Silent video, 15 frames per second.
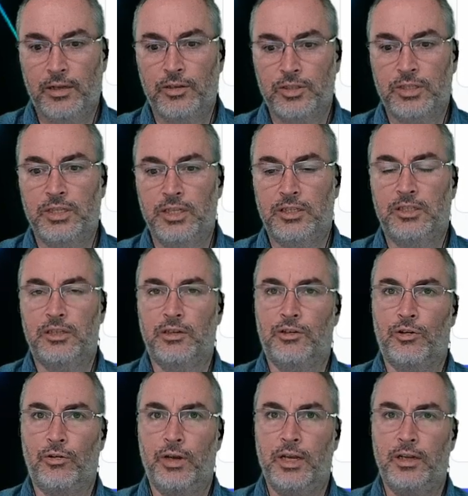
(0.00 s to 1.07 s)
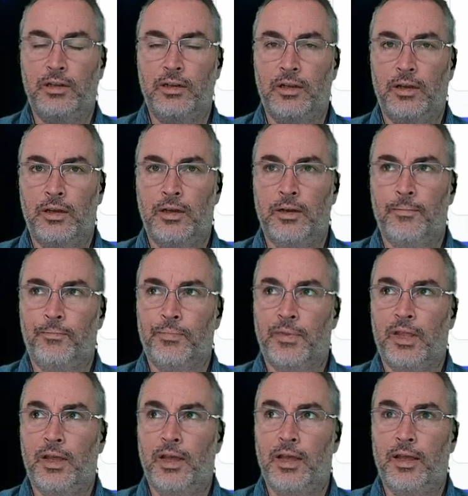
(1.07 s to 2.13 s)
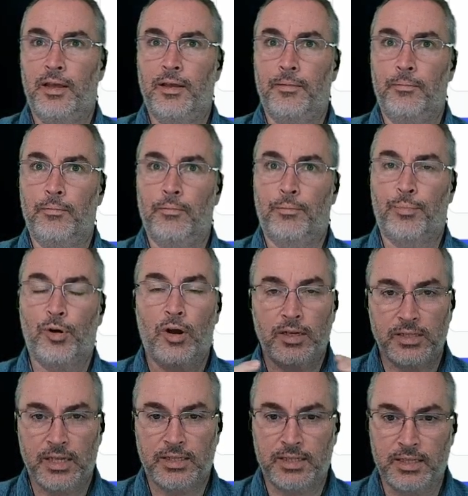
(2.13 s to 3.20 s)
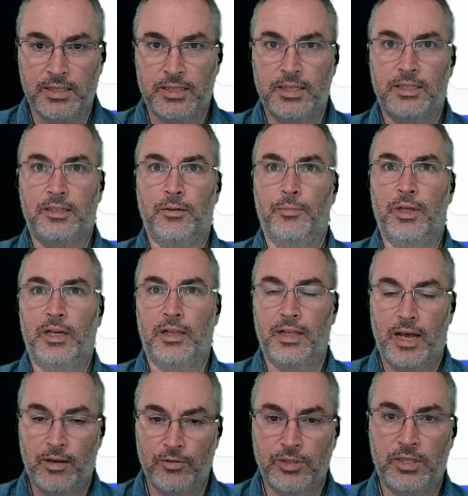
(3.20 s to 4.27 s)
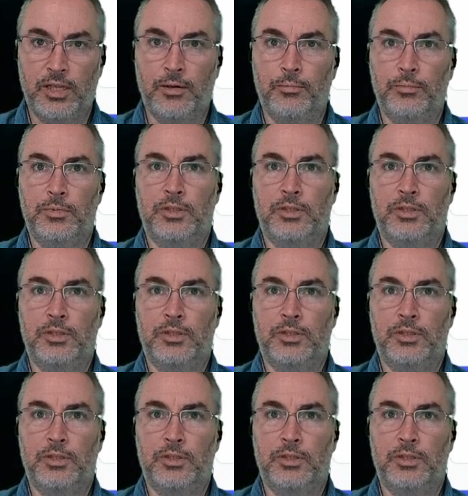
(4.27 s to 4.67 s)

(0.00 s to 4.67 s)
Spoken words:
else needs to create a processing system that allows them